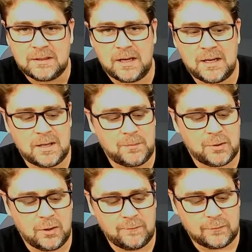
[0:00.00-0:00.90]

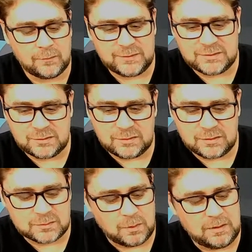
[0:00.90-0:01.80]
But overall, this
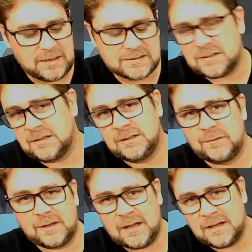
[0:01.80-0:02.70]
unit as well has
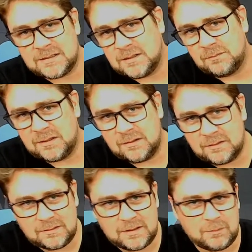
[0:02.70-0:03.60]
every casting
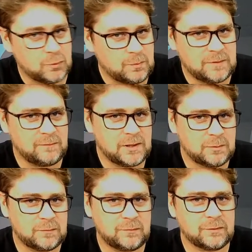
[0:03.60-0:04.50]
method that would be
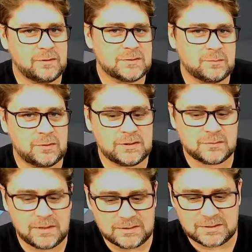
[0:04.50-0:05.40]
available for your
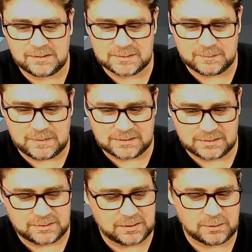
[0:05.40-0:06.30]
enterprise range, and that's
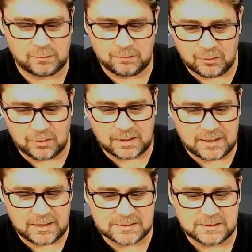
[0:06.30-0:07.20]
basically dealing with
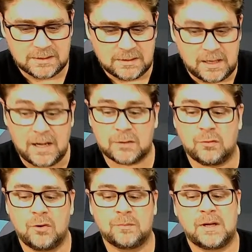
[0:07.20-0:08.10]
Mirrorcast,
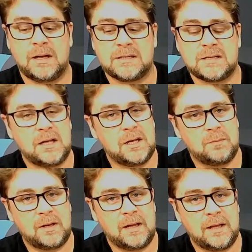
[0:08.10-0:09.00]
Chromecast,
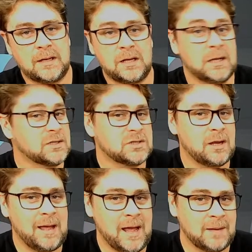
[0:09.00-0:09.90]
AirPlay,
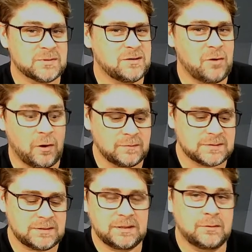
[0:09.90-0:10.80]
ClickShare apps, and
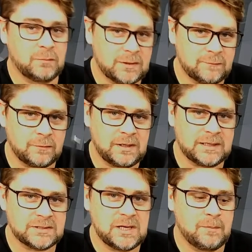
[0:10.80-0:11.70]
obviously the wonderful
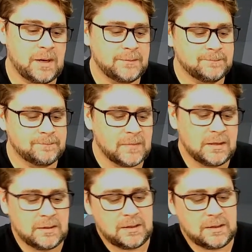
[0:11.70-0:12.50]
ClickShare button.